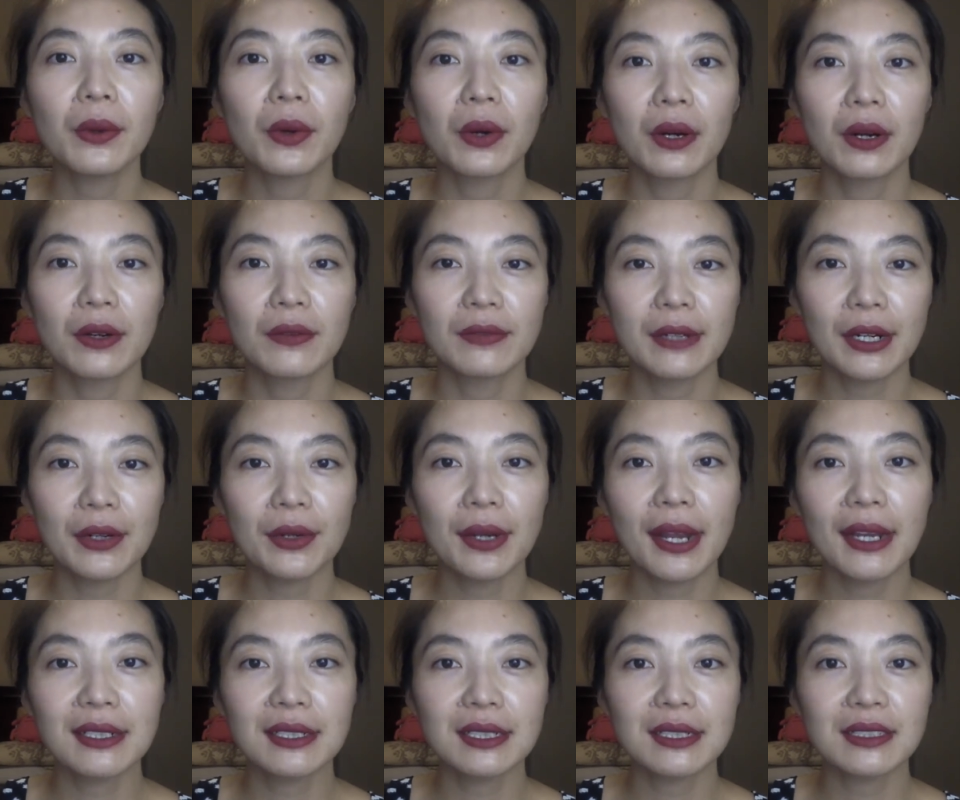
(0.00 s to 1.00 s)
or
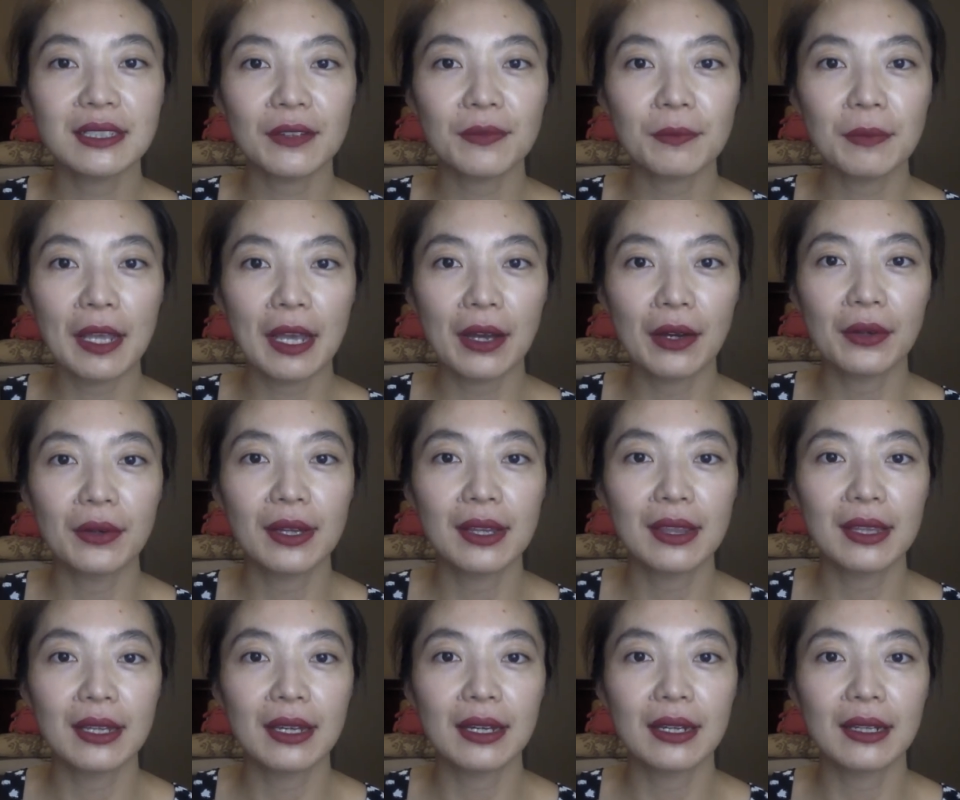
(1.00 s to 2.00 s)
variations of Miao
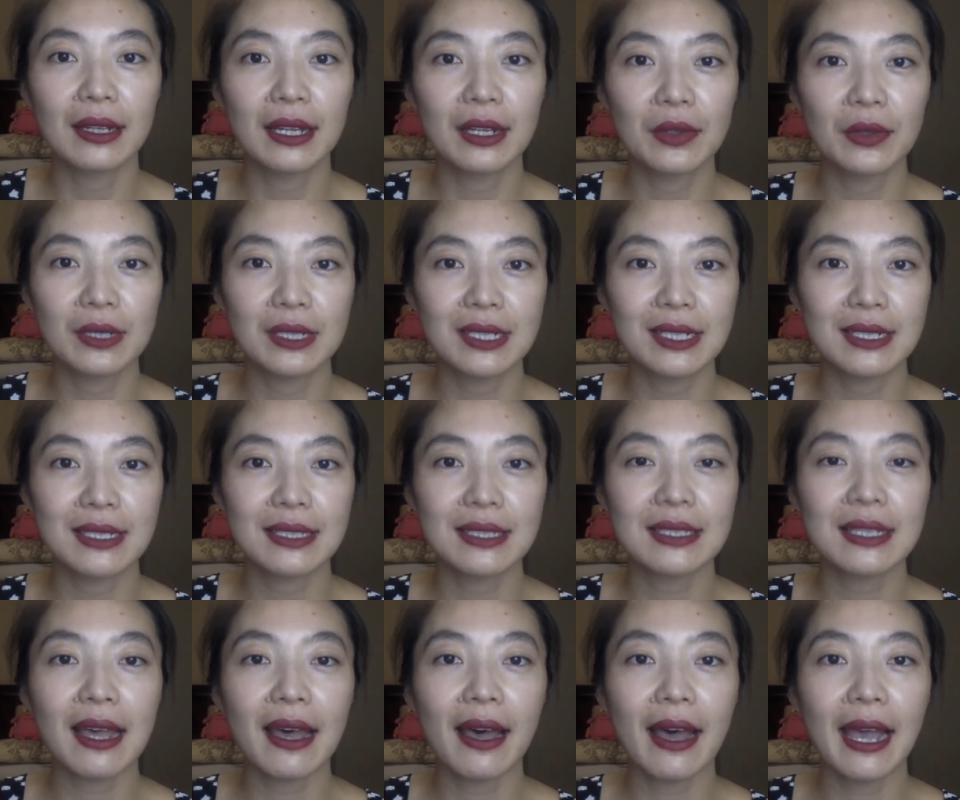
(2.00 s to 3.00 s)
in the languages
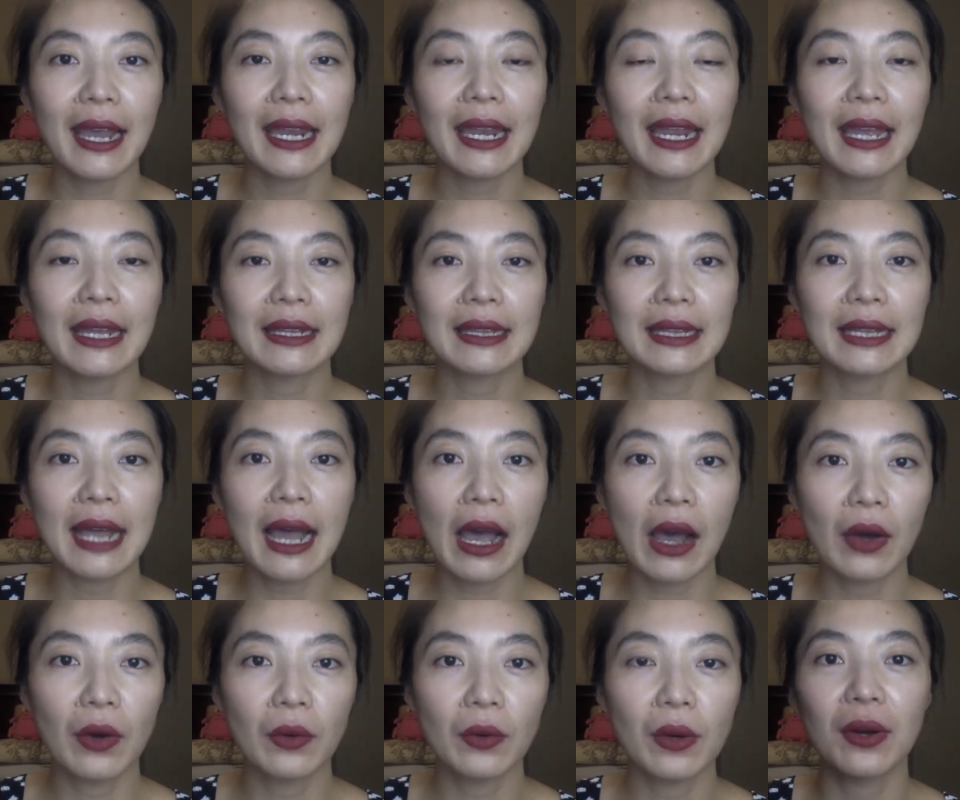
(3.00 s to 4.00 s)
Thai and
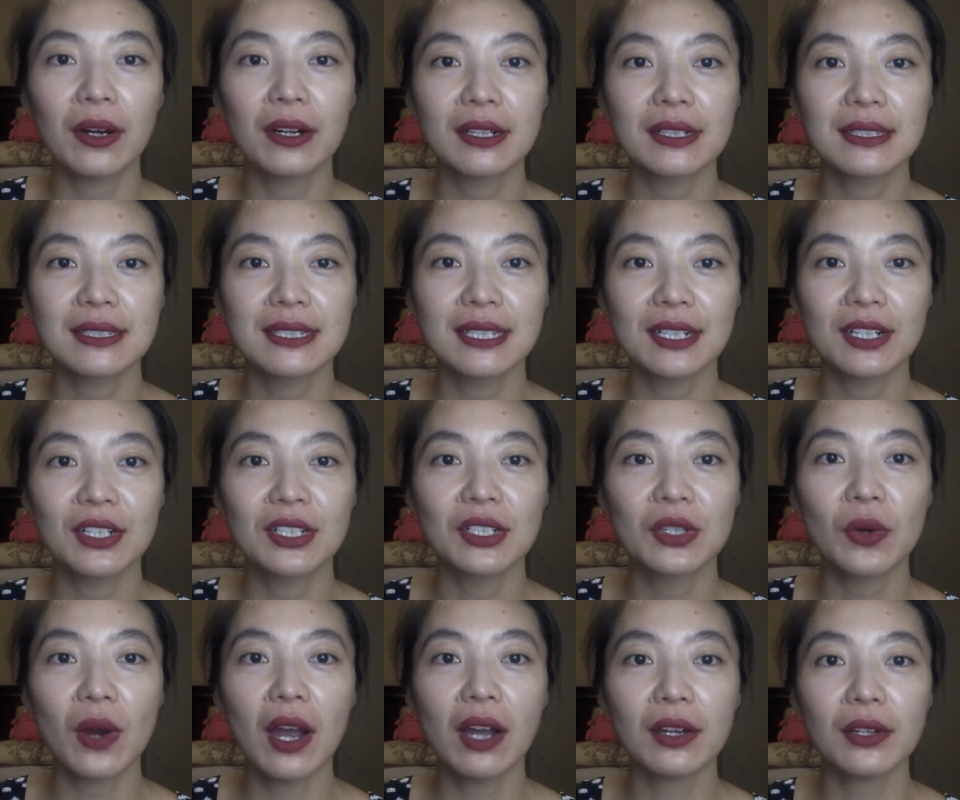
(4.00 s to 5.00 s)
Lao, are considered
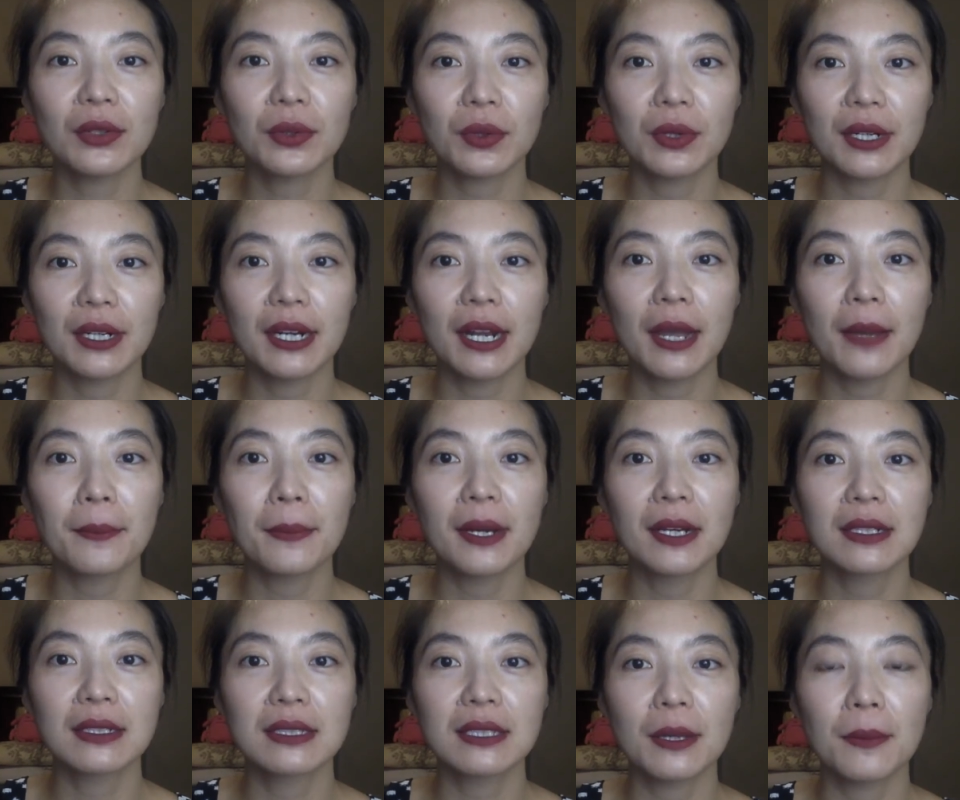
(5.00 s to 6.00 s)
derogatory
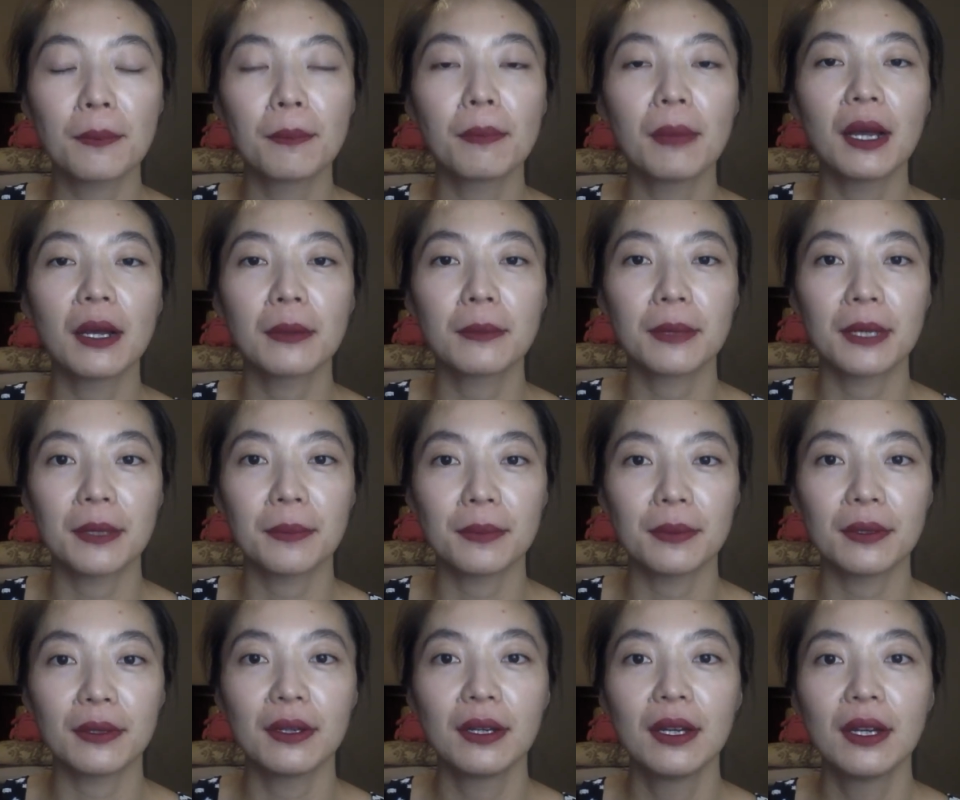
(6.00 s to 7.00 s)
among some Hmong
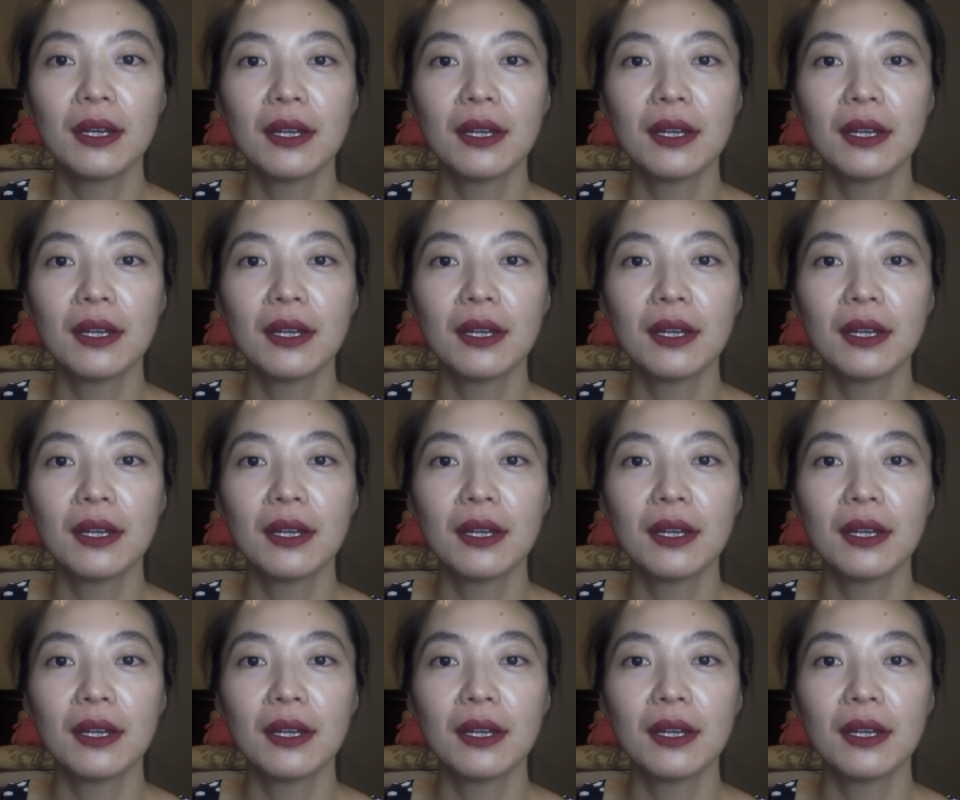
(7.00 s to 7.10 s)
people.